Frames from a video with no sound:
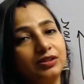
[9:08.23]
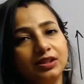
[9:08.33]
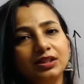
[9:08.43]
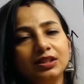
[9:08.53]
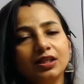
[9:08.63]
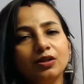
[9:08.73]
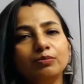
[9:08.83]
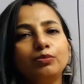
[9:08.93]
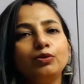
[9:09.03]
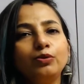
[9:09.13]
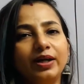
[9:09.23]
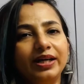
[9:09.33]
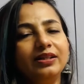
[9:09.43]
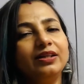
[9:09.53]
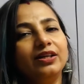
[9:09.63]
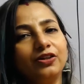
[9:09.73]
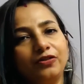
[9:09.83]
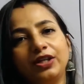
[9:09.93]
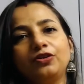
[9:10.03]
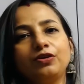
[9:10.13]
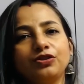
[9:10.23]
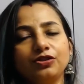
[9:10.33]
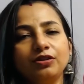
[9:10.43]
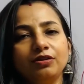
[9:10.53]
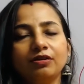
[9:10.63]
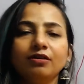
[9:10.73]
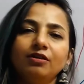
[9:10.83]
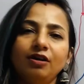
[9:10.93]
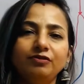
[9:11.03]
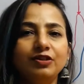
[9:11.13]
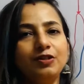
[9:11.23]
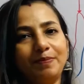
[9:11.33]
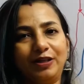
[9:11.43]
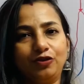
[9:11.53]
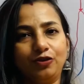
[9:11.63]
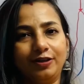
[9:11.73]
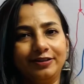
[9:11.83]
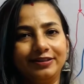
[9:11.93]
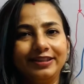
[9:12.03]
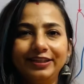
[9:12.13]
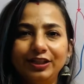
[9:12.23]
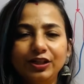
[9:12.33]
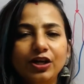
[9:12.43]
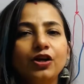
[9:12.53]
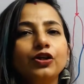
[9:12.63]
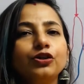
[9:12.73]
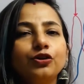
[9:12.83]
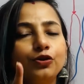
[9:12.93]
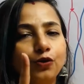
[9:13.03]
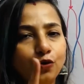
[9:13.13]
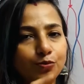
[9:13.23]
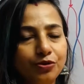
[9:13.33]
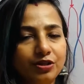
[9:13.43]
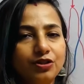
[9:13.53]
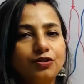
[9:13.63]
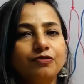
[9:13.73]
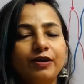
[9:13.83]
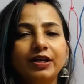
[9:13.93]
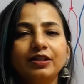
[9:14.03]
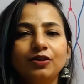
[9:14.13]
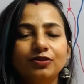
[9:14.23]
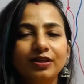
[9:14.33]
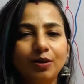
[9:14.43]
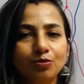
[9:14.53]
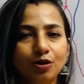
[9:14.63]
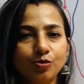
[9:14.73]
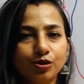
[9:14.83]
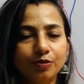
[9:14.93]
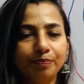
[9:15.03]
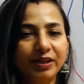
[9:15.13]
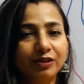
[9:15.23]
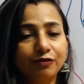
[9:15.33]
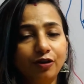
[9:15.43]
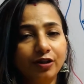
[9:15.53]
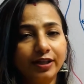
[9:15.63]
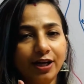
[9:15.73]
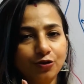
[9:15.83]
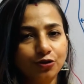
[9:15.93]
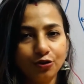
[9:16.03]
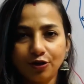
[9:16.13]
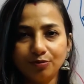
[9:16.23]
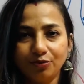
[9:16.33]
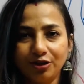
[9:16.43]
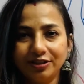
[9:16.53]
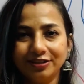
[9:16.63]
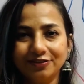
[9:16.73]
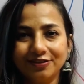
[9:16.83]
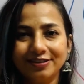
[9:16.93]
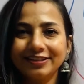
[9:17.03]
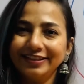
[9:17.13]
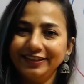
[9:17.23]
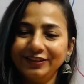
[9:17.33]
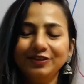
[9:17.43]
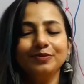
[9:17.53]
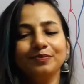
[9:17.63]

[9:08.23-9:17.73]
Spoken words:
in blue and red region of the spectra. Clear? Your homework is to find out the absorption peak for carotenoid molecules. Clear?